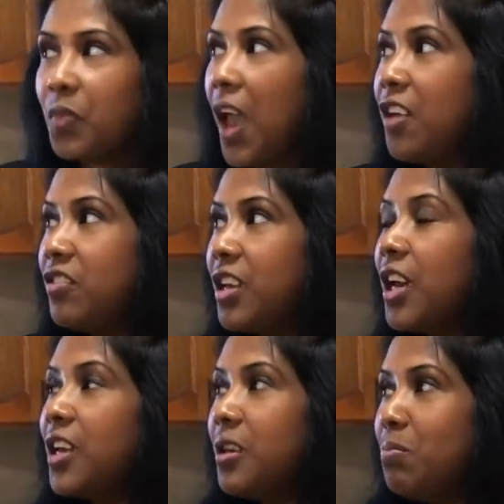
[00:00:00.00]
I think
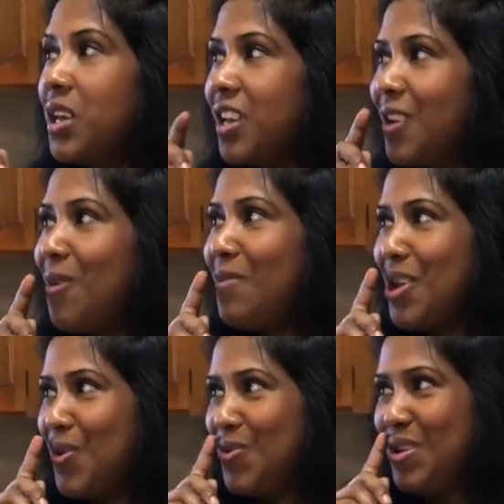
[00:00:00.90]
I can make it on
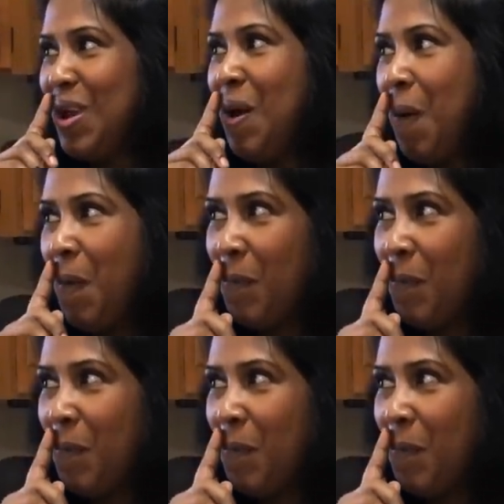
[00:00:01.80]
my own yes, now.